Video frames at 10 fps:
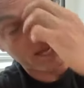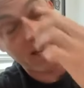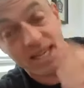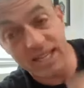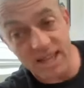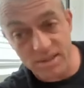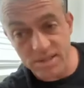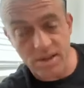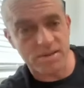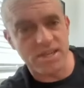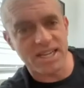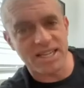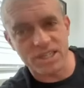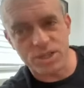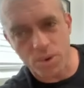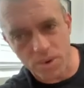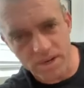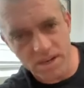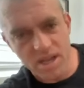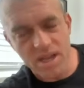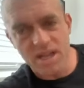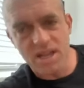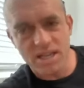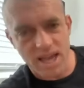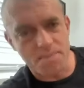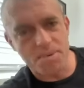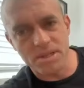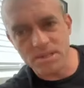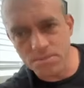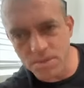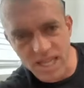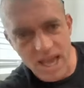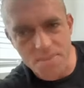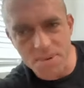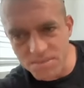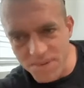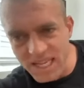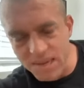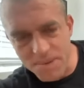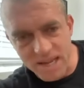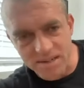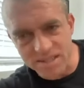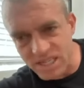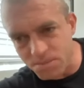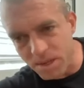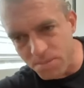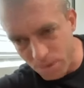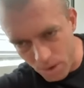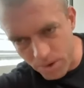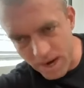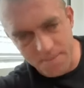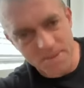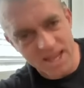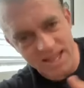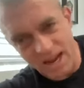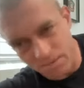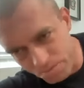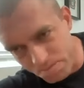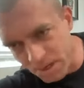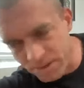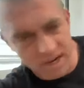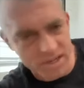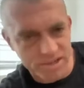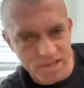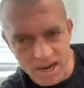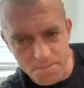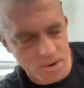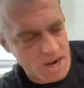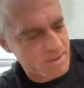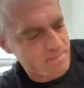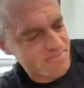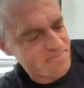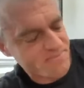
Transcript: an eighteen thousand dollar ticket to join capitalism, the capitalism incubator, six month program that helps you build out your entire brand.